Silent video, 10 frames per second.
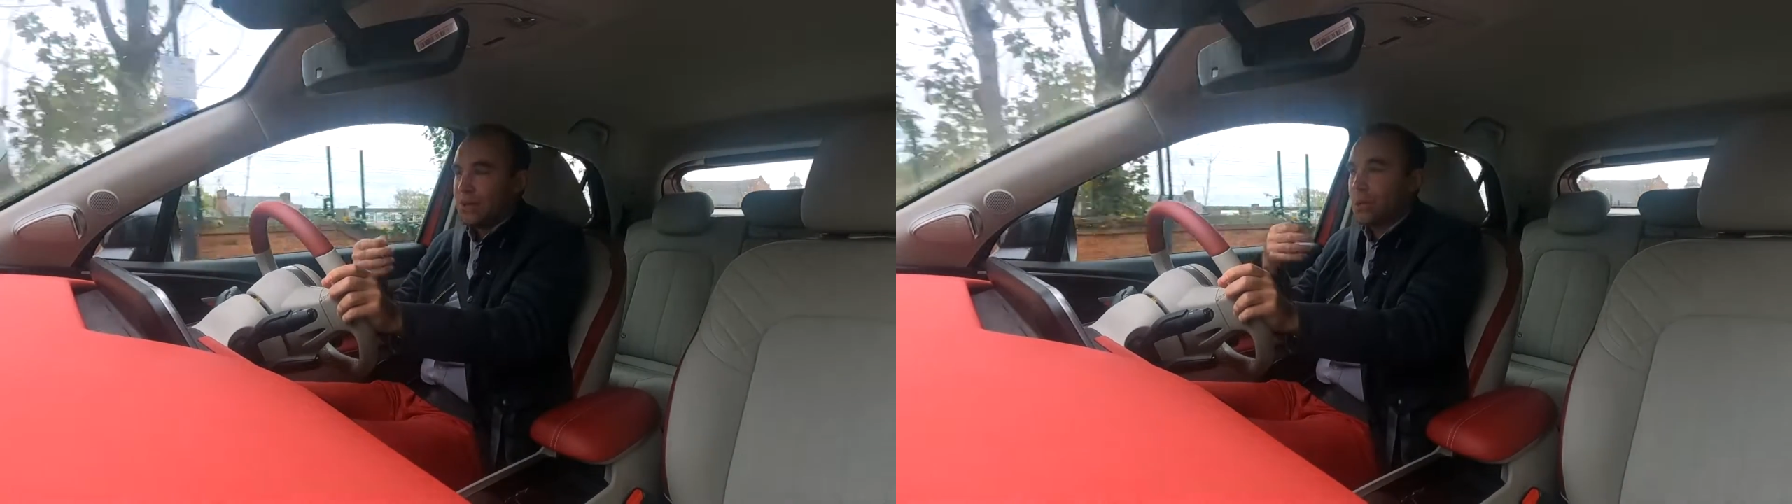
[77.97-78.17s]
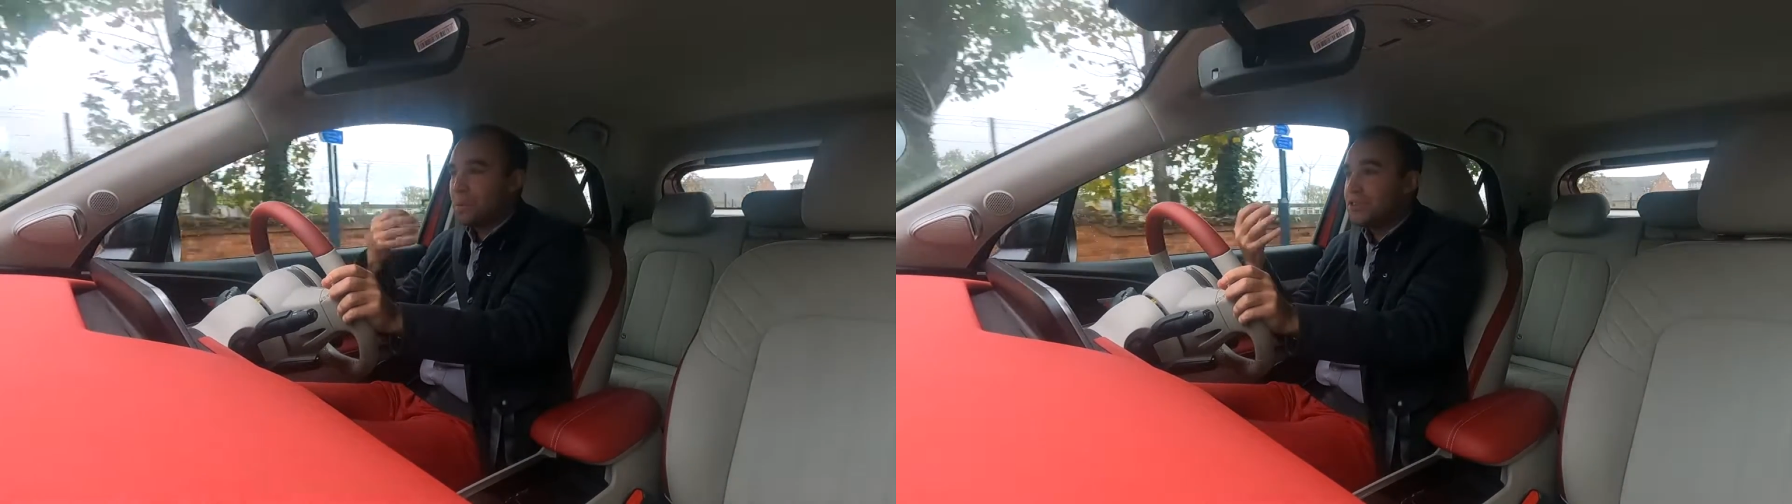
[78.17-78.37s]

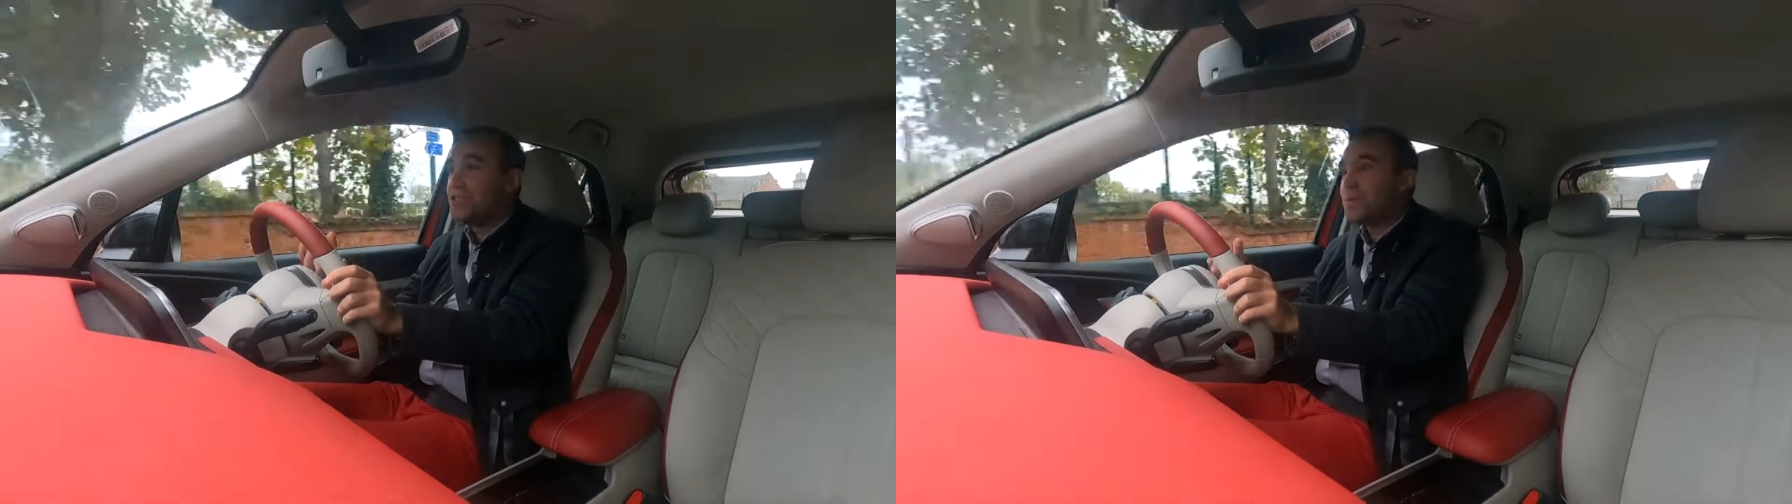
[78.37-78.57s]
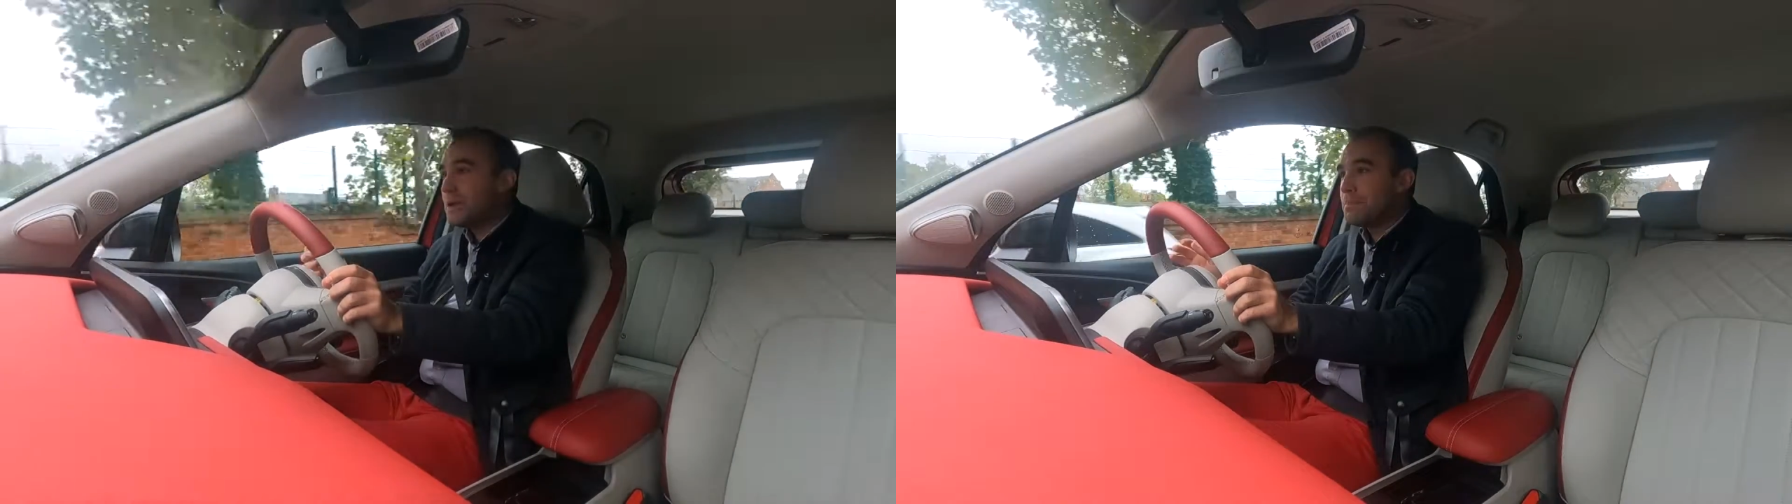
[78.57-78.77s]
will be
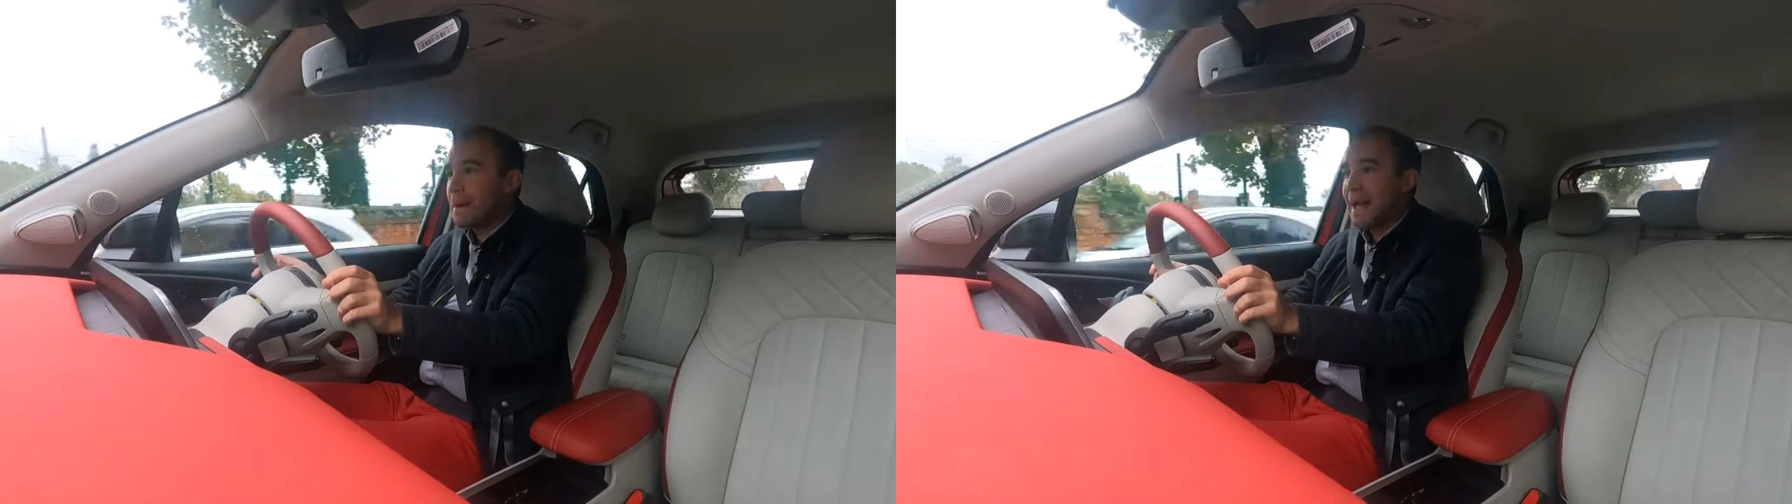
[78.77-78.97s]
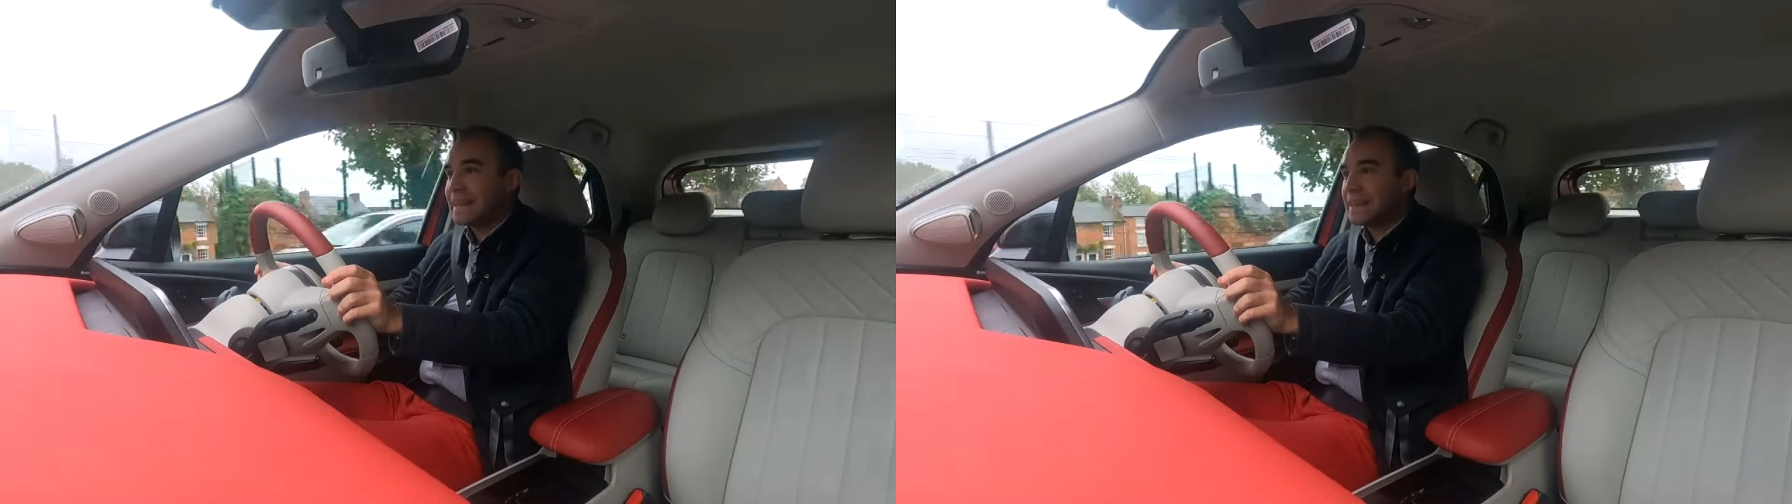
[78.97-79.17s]
doing
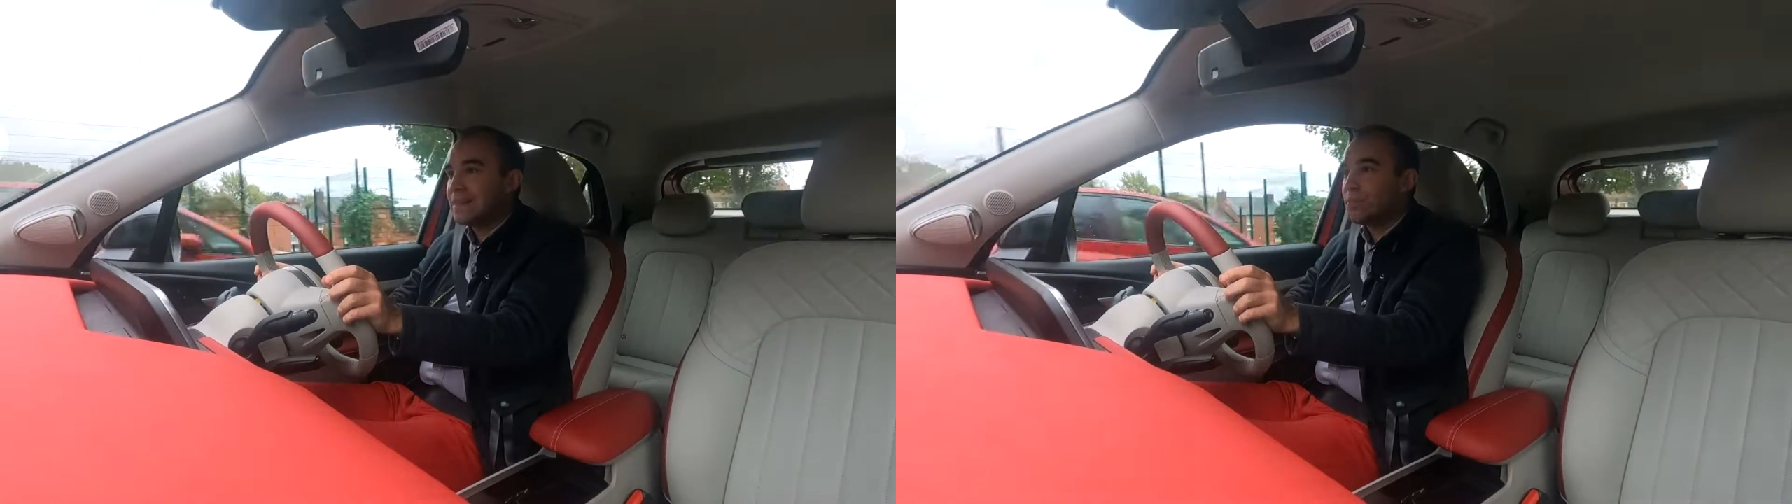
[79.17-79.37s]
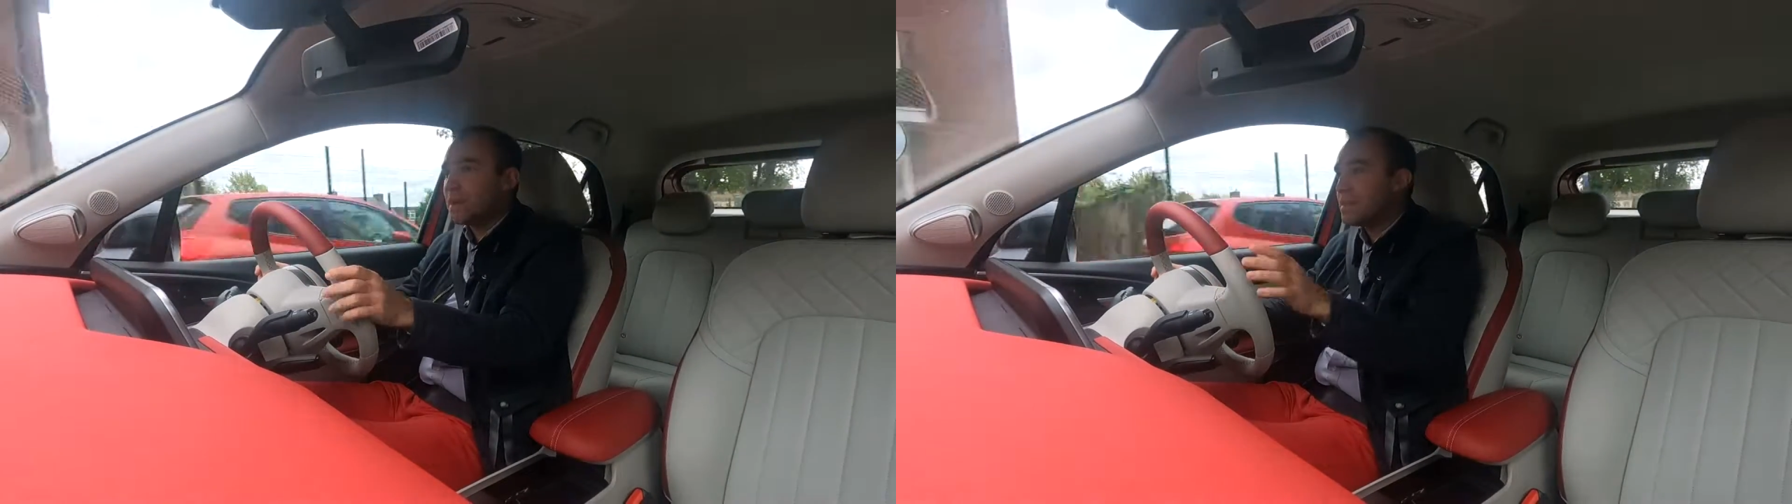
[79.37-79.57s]

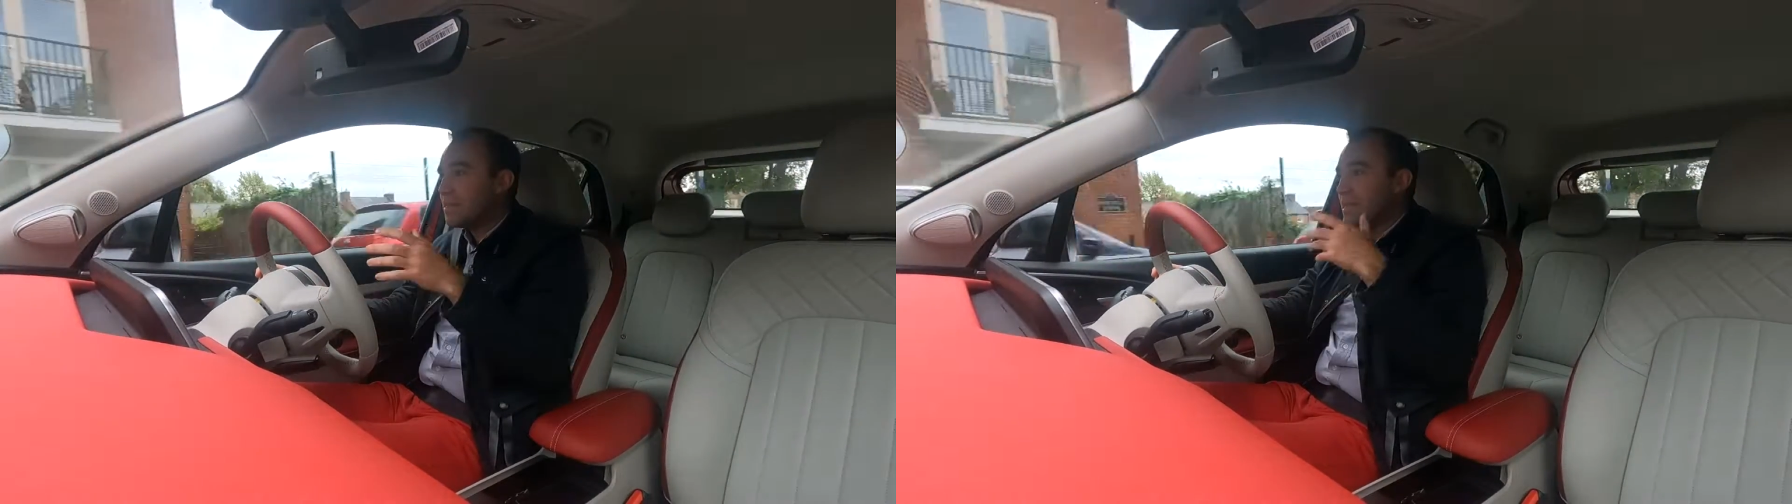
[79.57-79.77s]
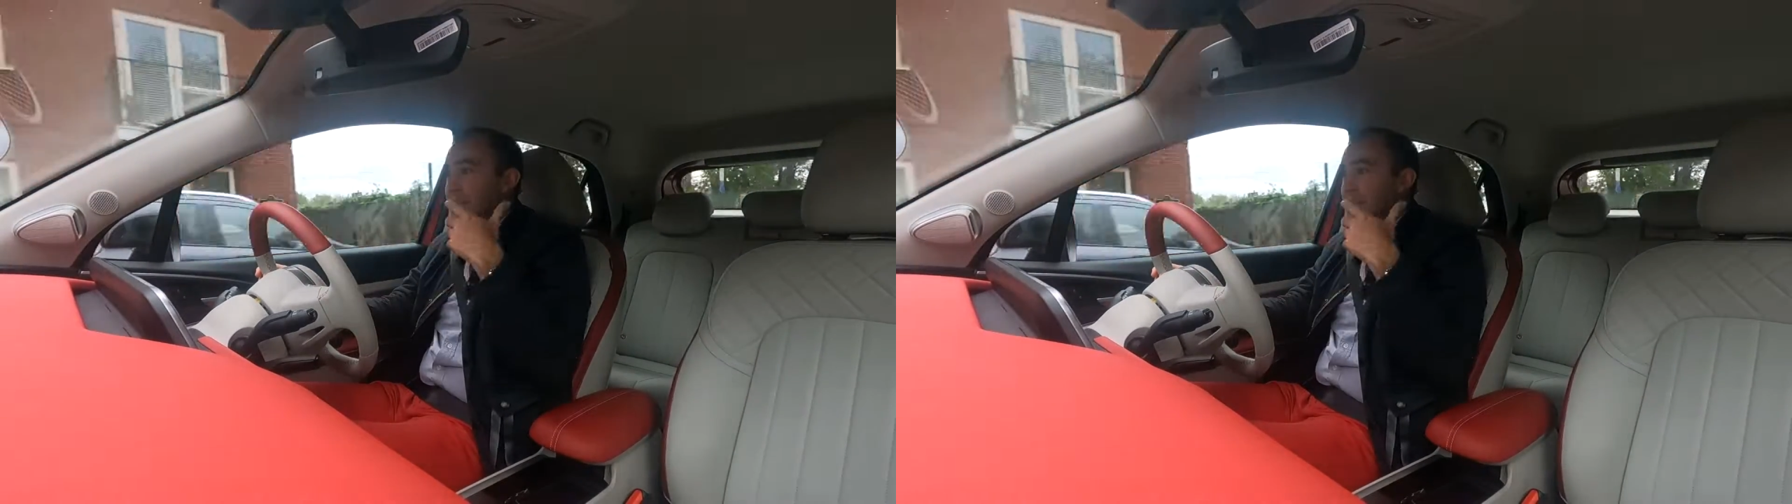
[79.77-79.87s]
battle with